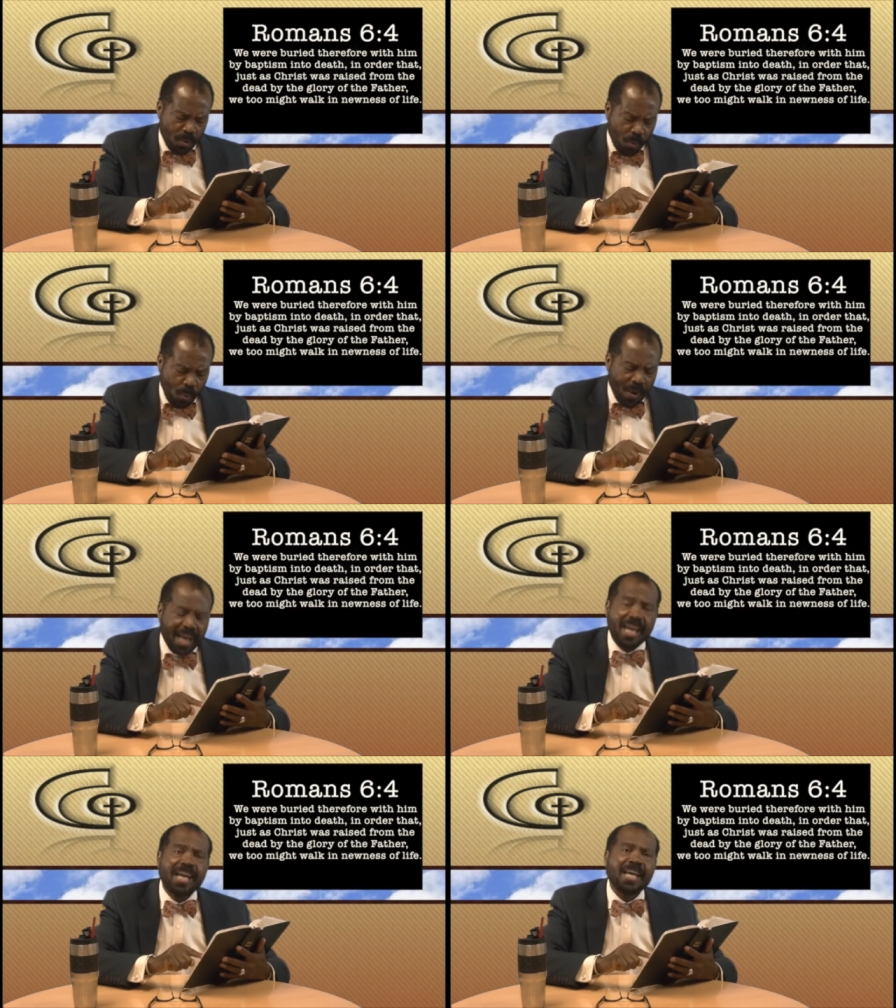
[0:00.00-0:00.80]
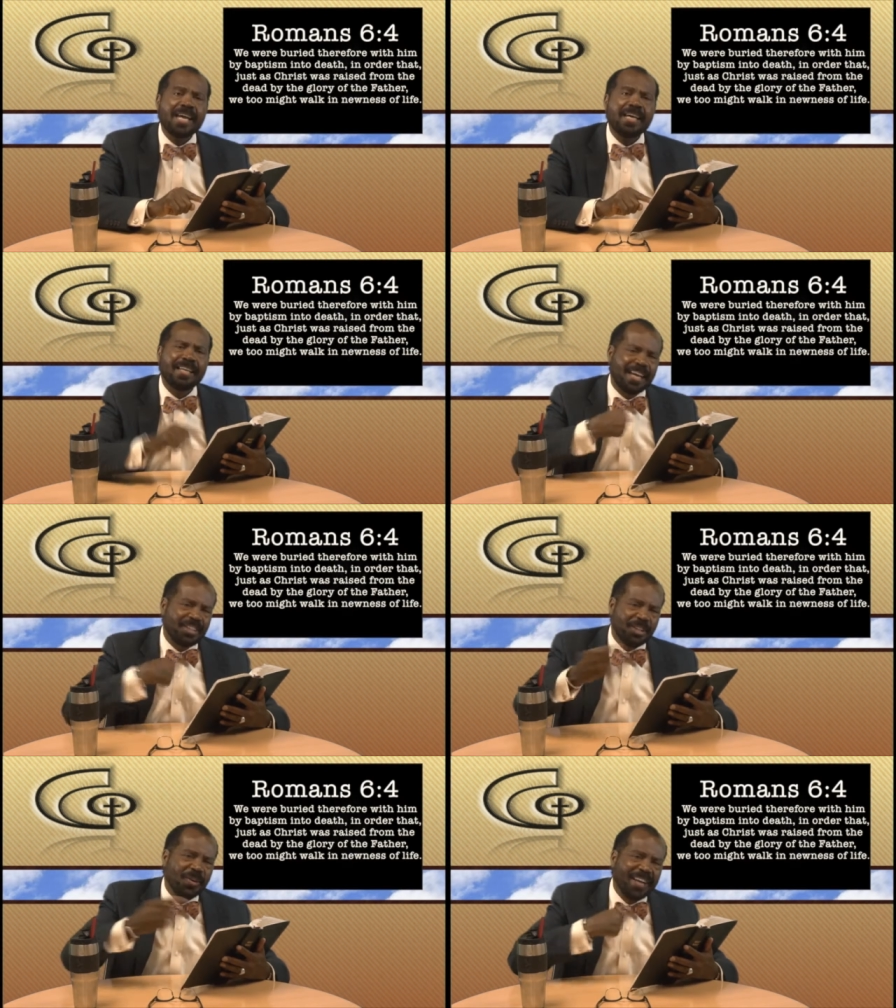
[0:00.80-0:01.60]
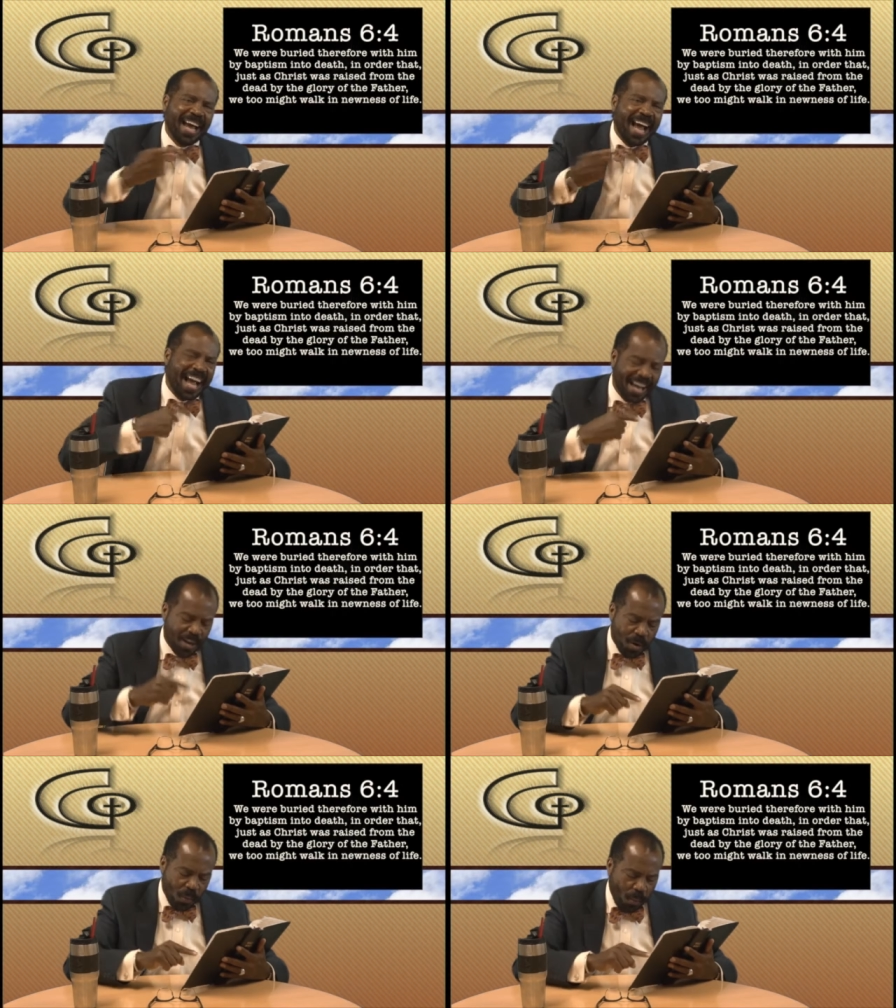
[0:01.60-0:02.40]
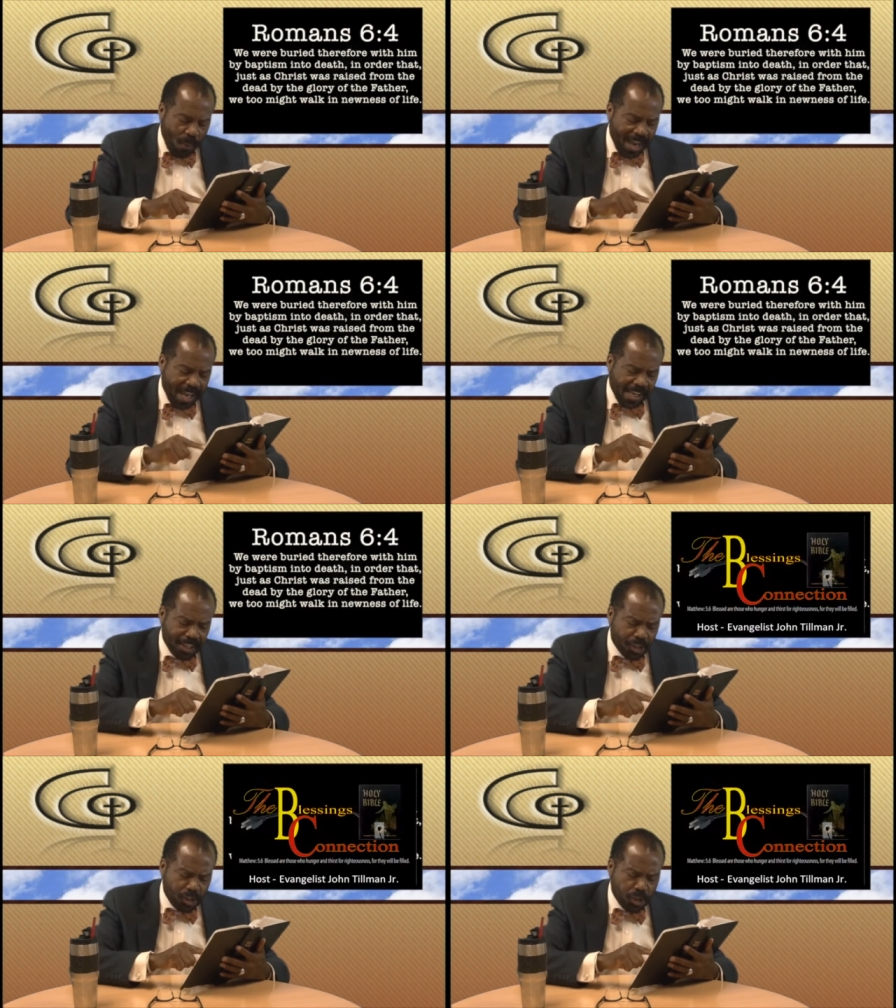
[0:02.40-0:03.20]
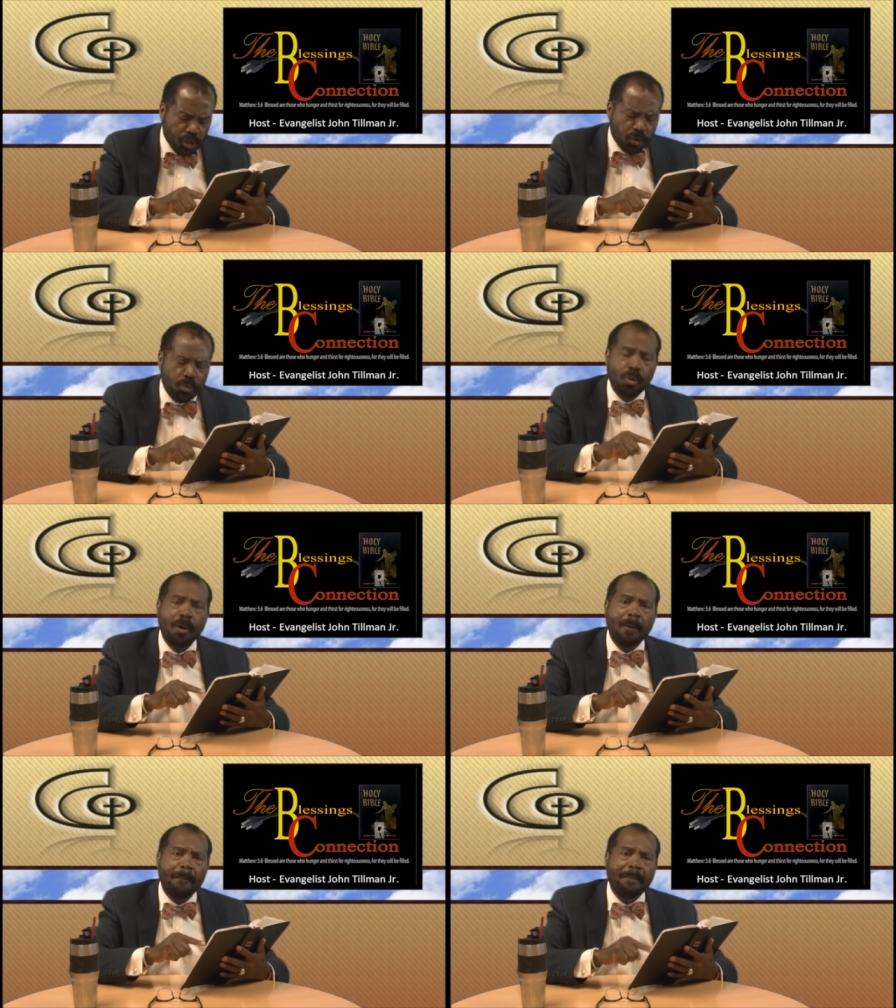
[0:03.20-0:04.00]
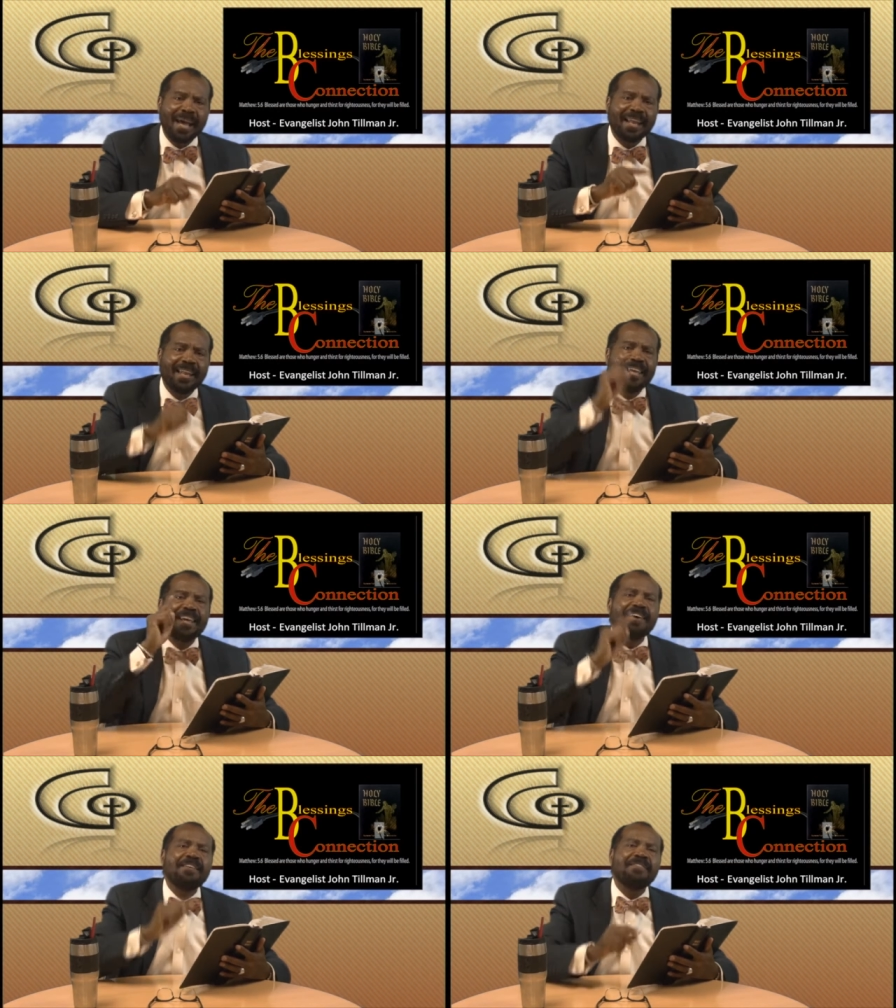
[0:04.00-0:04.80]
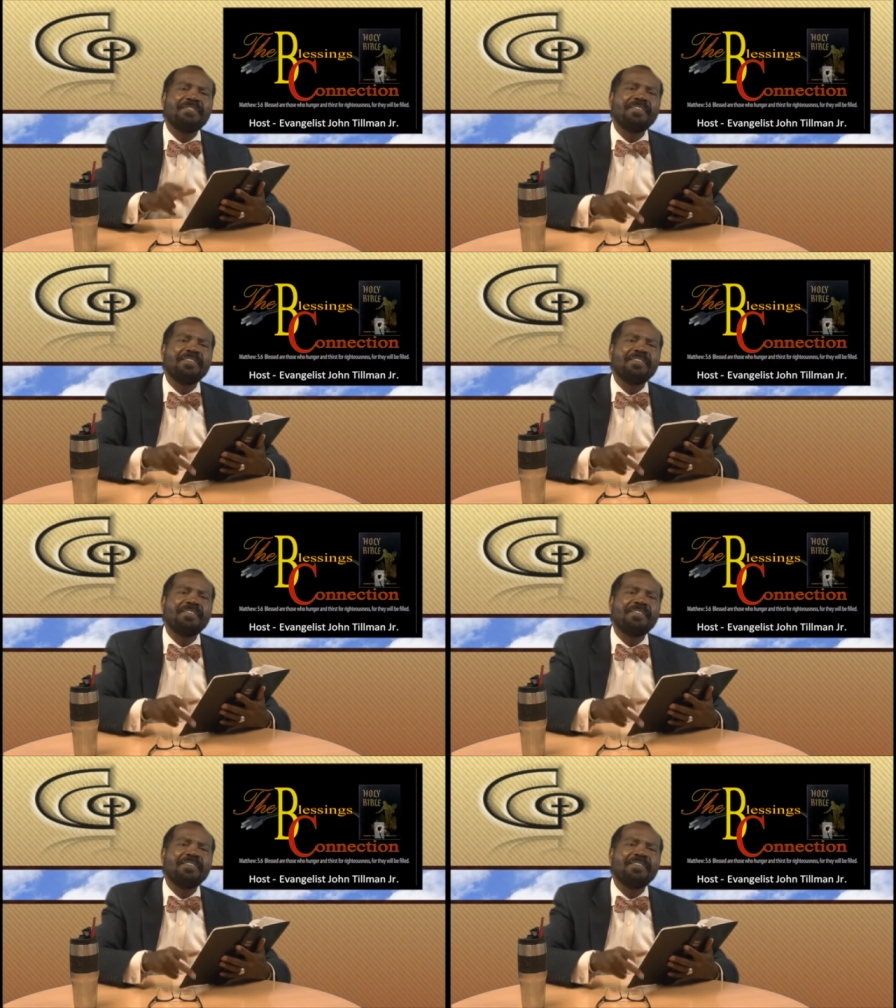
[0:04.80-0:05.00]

we, that's you and I, we too may live